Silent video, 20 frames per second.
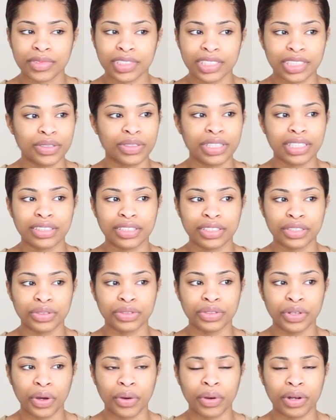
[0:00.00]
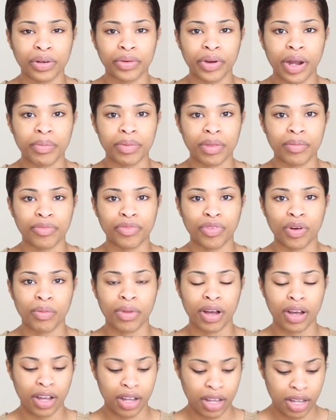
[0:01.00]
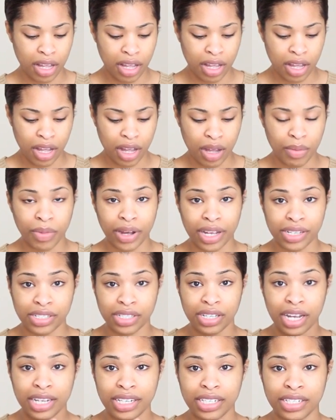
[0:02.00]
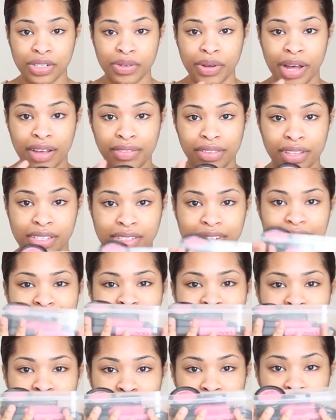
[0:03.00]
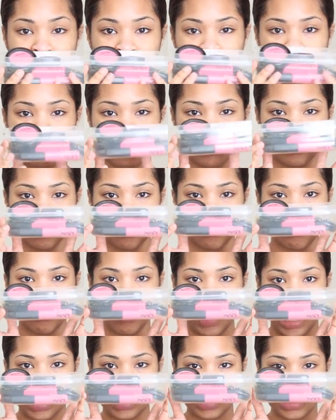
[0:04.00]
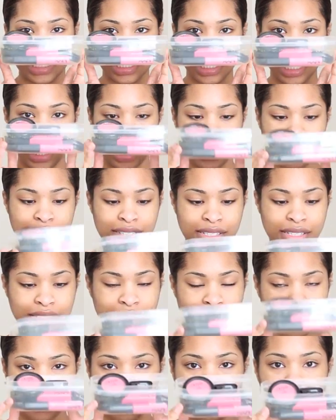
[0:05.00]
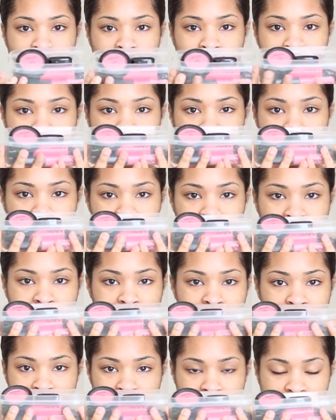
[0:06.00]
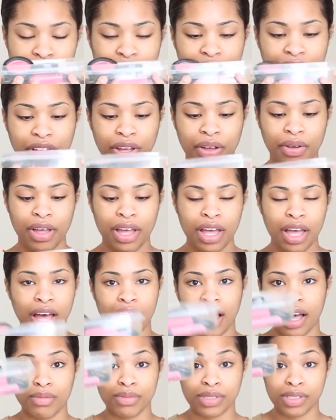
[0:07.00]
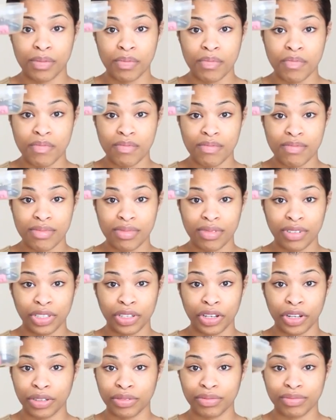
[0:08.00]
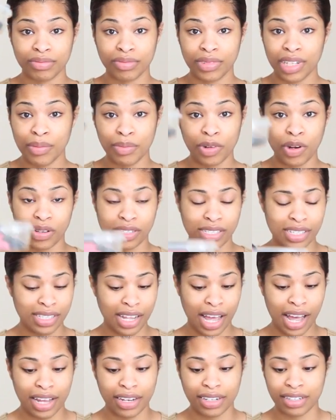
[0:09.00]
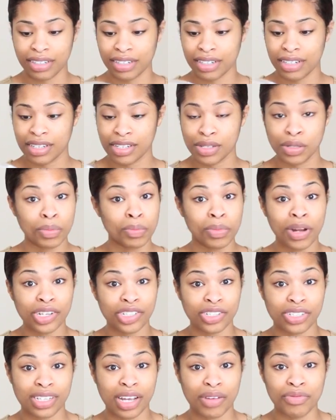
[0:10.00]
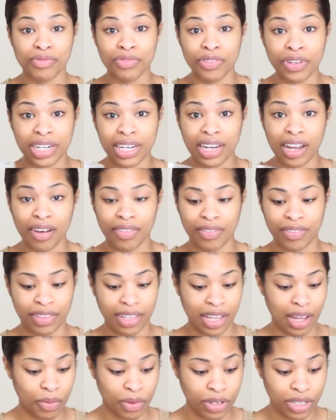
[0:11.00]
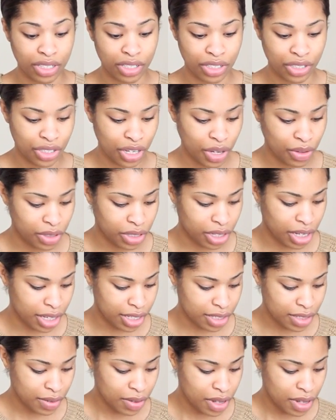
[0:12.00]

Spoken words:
Still need to go and grab them from her. But I do have this. It's in a little plastic case just so I can keep everything for this video. Some, you know, lip glosses and some blushes that I really love that I wanted to show you guys.